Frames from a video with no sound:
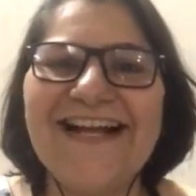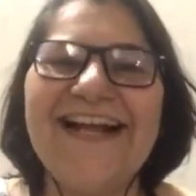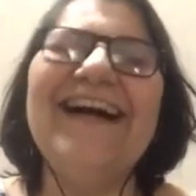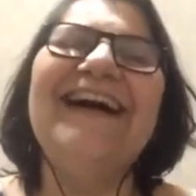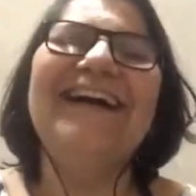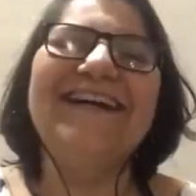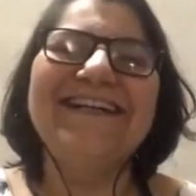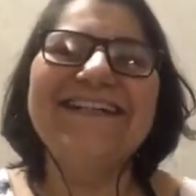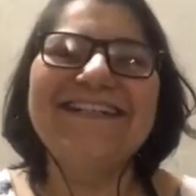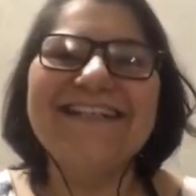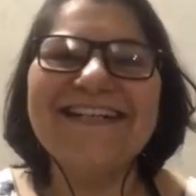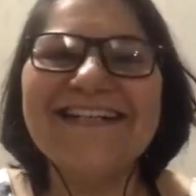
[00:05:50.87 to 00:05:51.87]

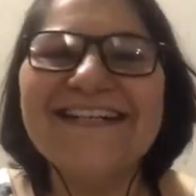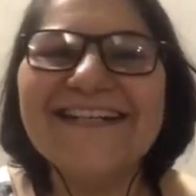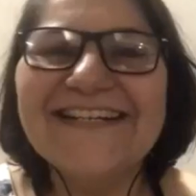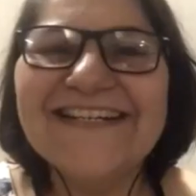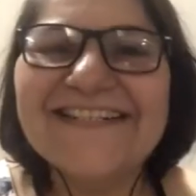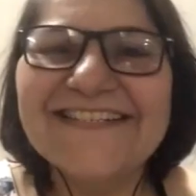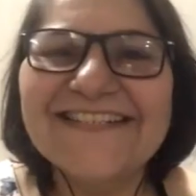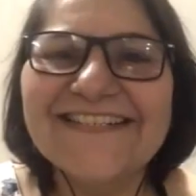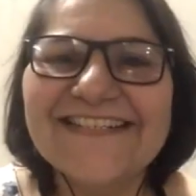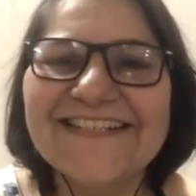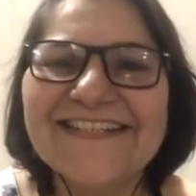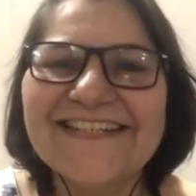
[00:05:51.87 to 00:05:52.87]

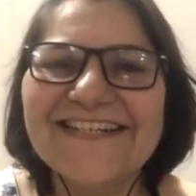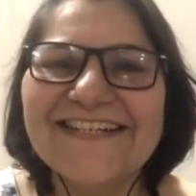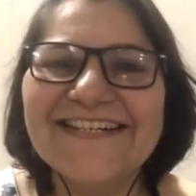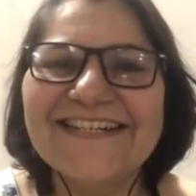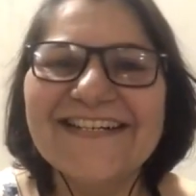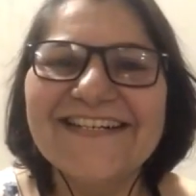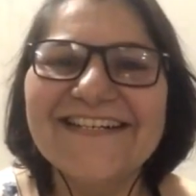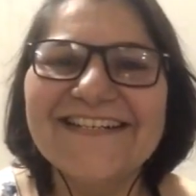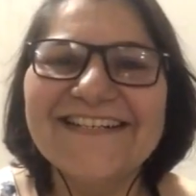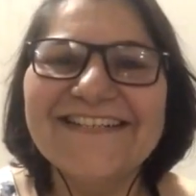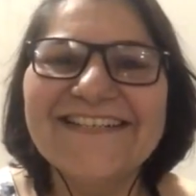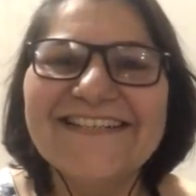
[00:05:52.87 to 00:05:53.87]

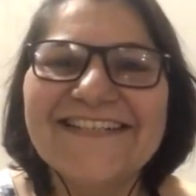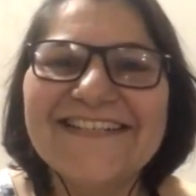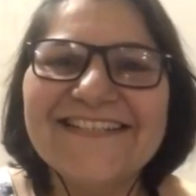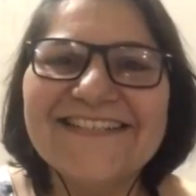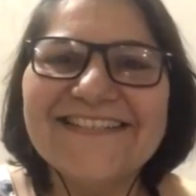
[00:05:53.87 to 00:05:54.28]
(silent)